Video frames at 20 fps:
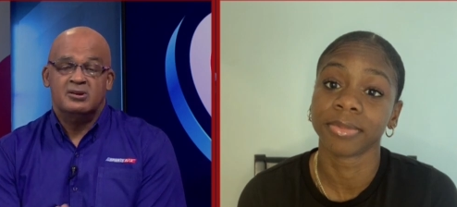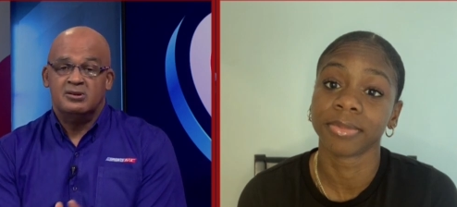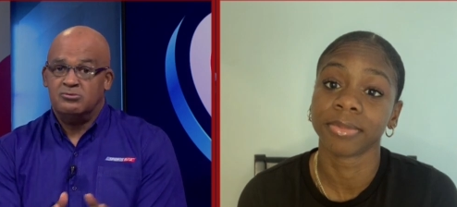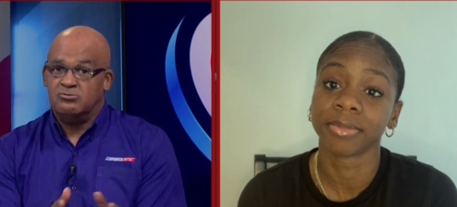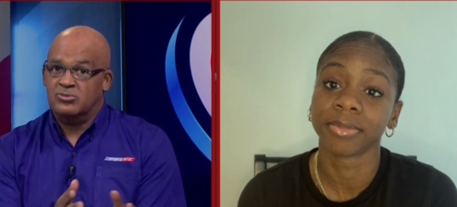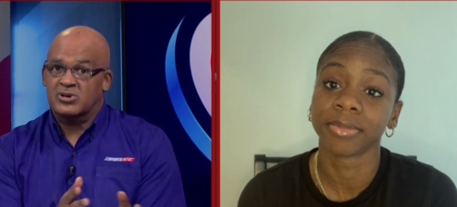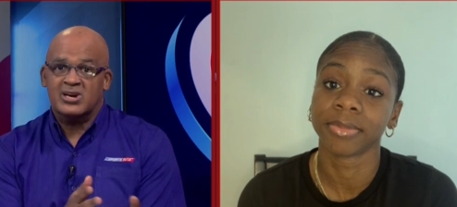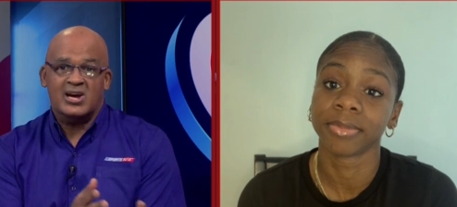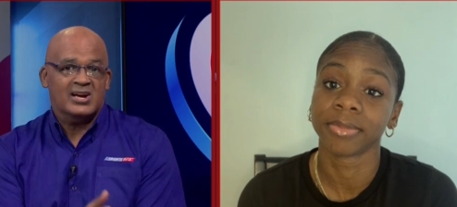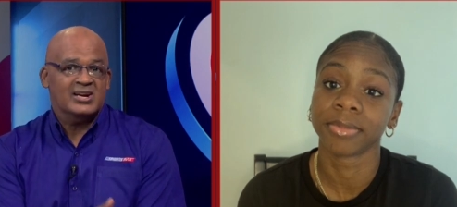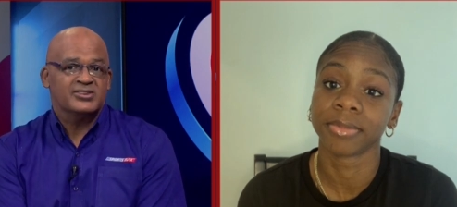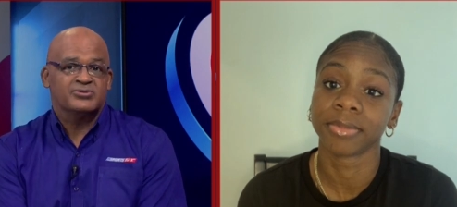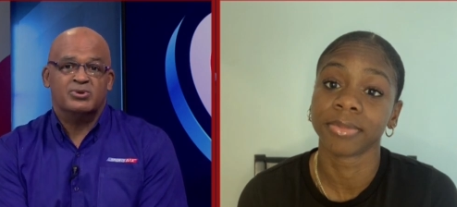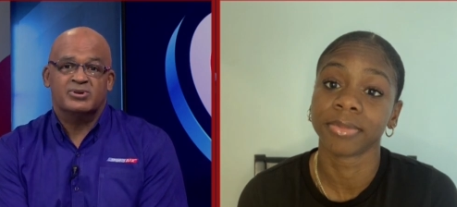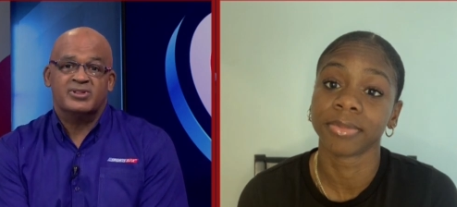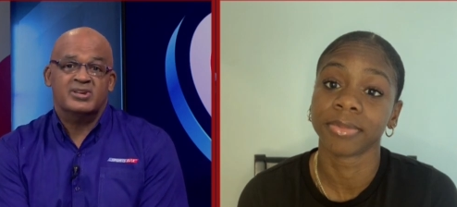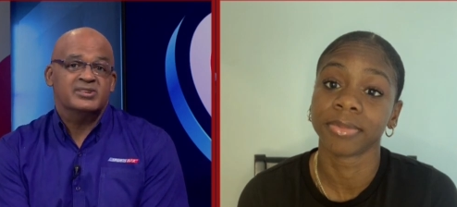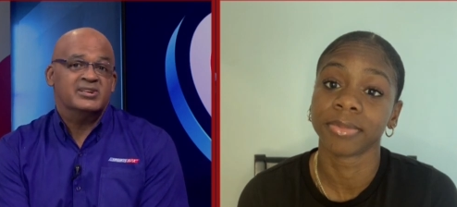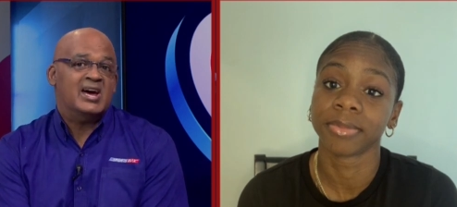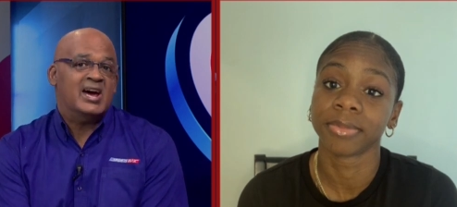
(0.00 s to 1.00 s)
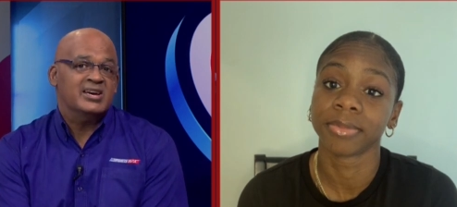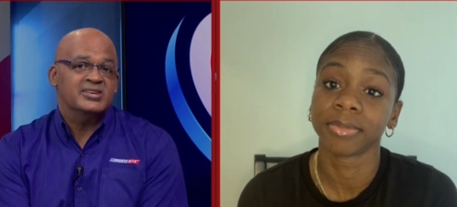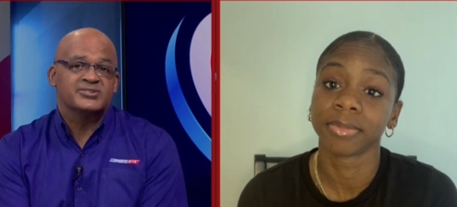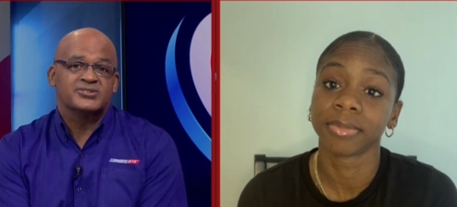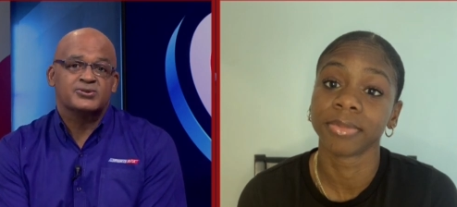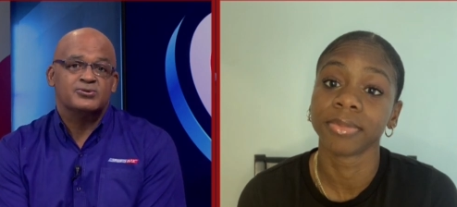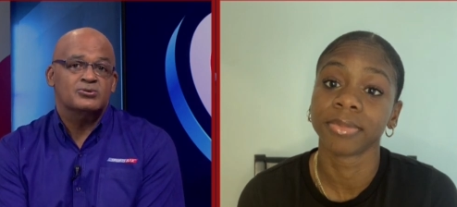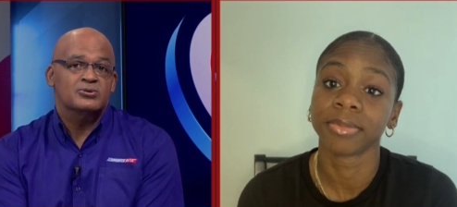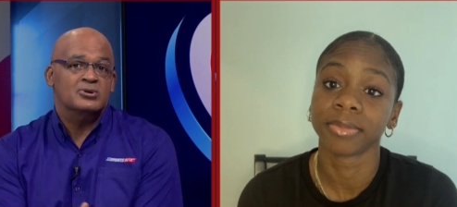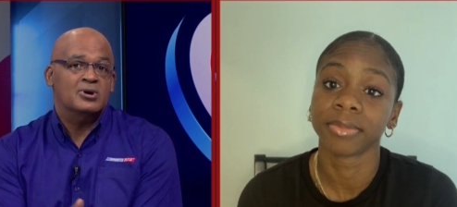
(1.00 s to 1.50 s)
Speaker 1: regardless whether in high
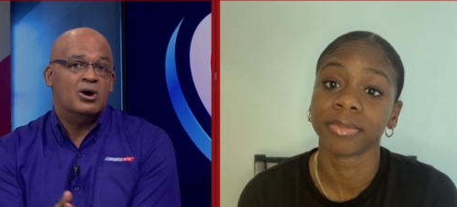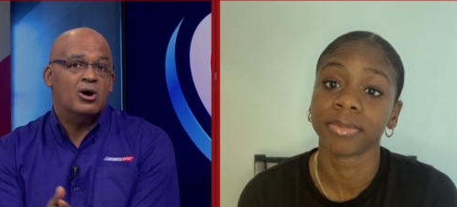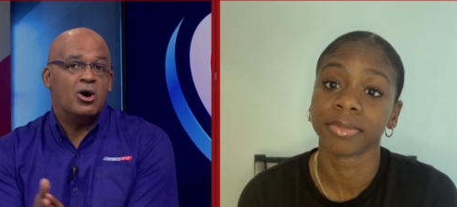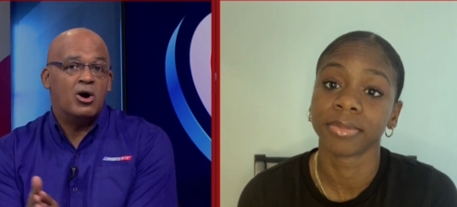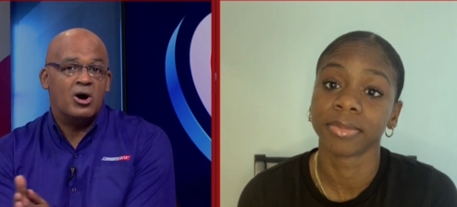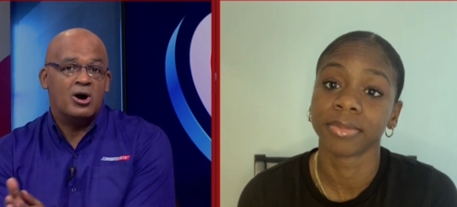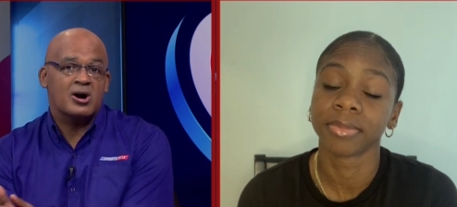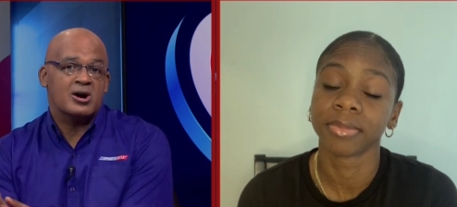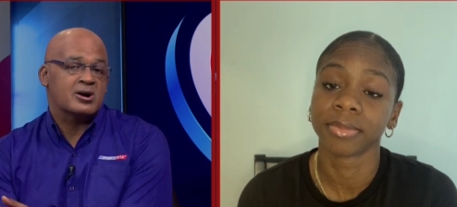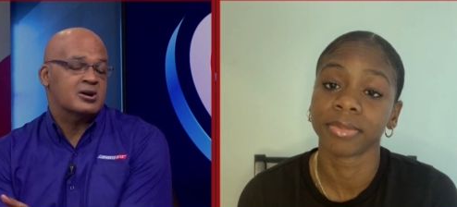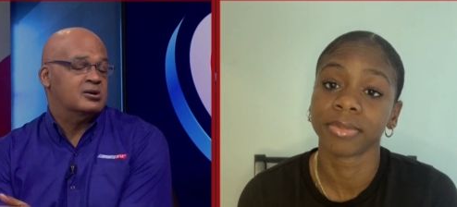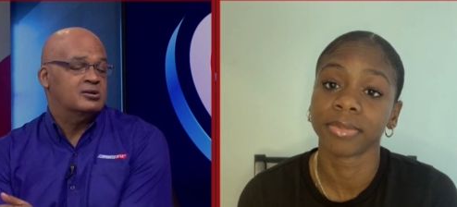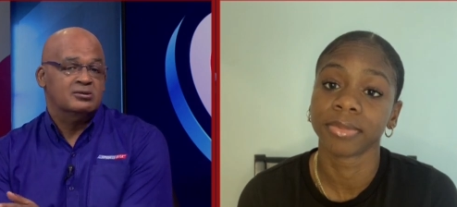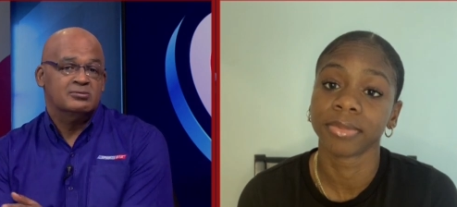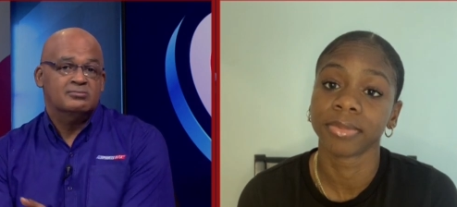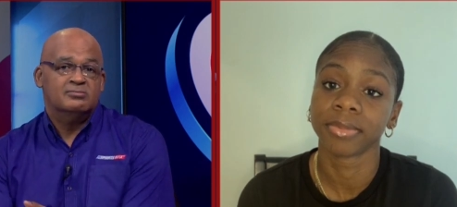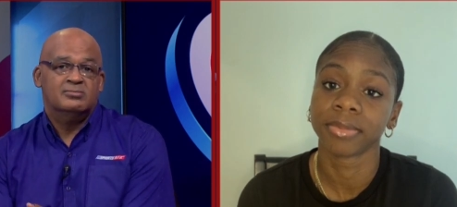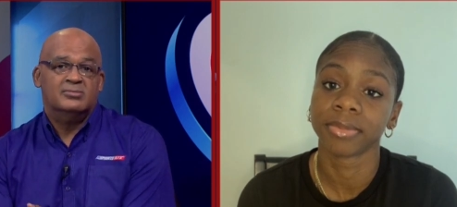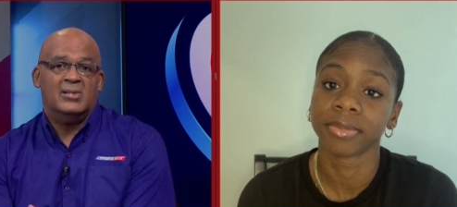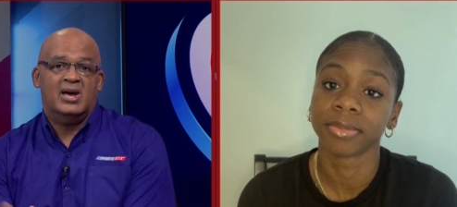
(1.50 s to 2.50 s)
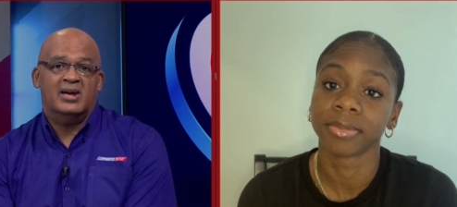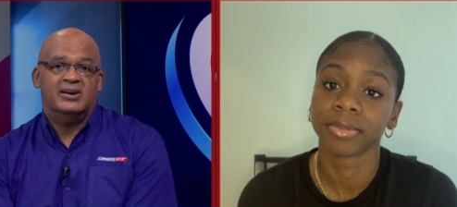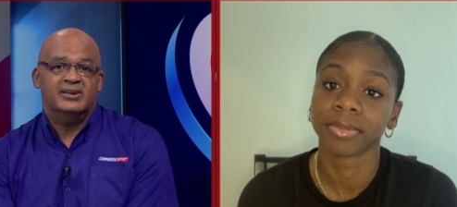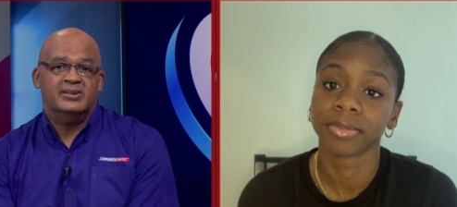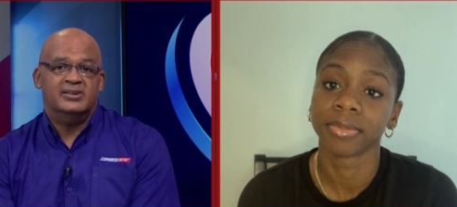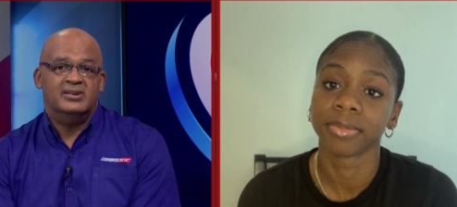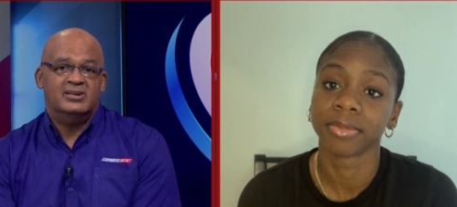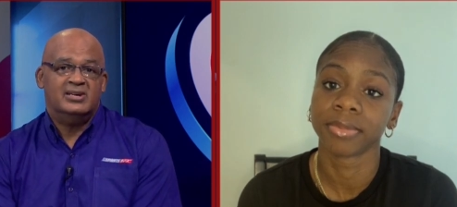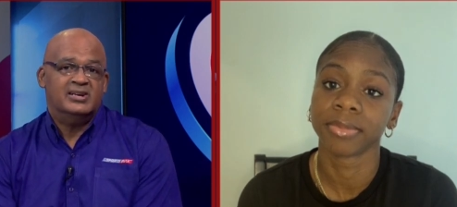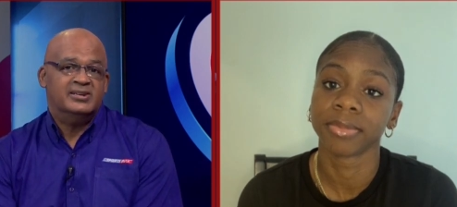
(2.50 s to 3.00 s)
school or at
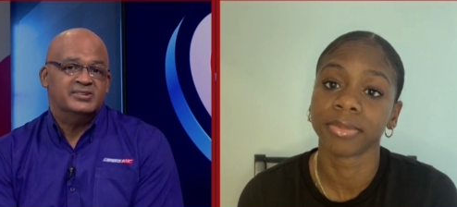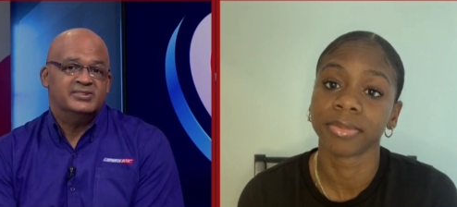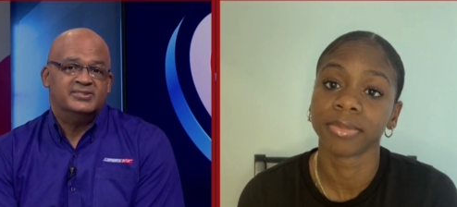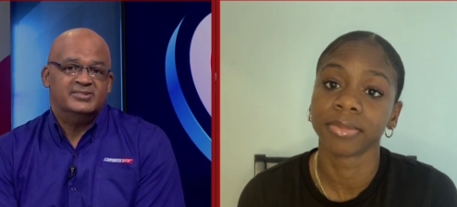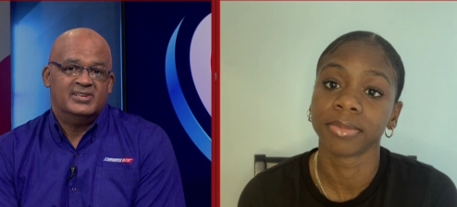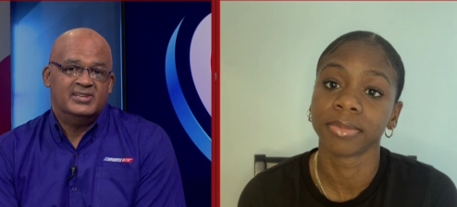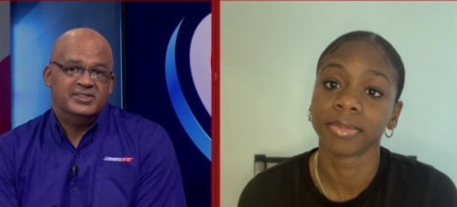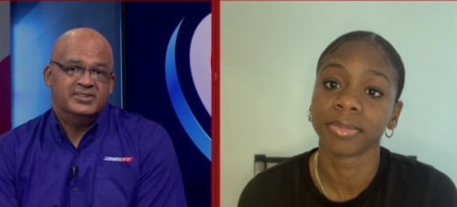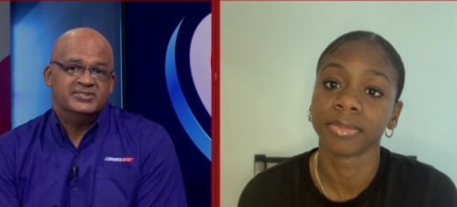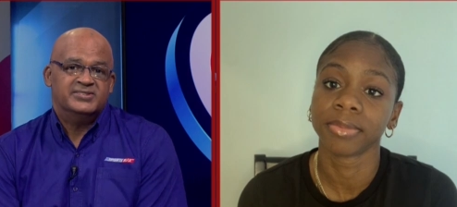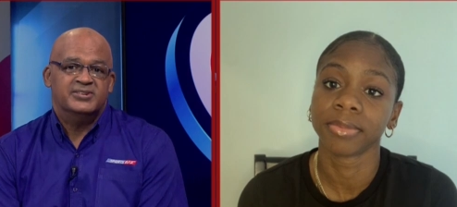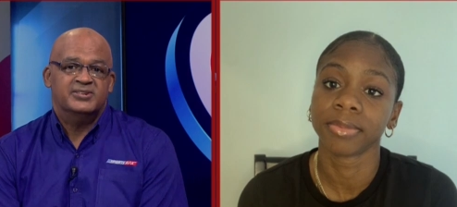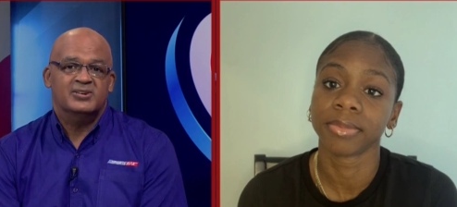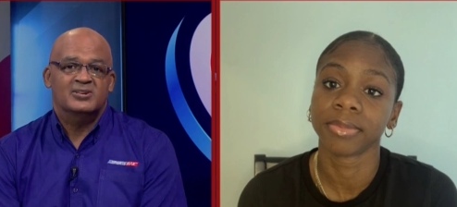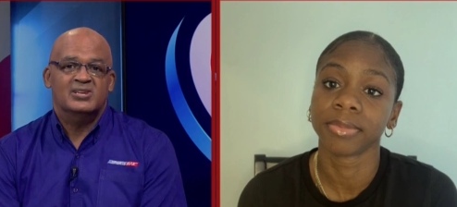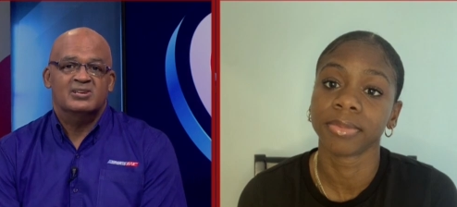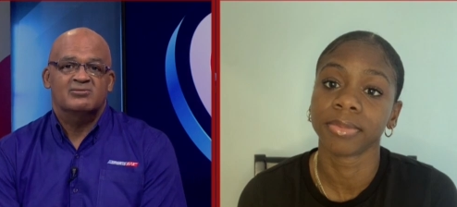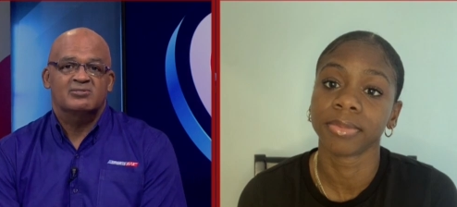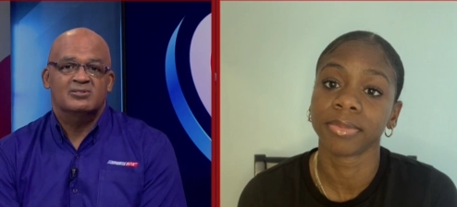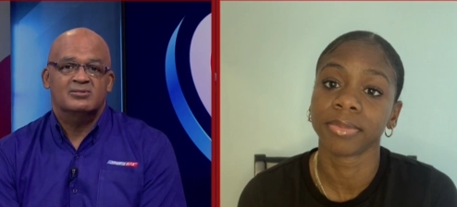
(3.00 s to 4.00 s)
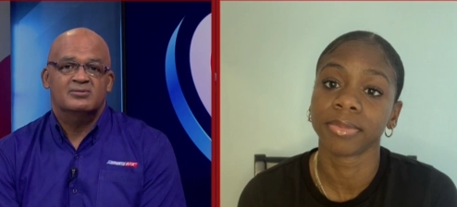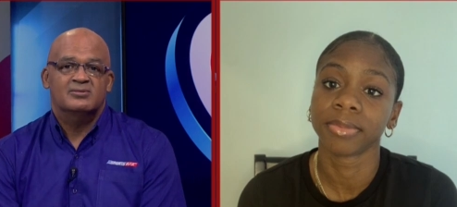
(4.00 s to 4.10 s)
the, at, this, at the senior level?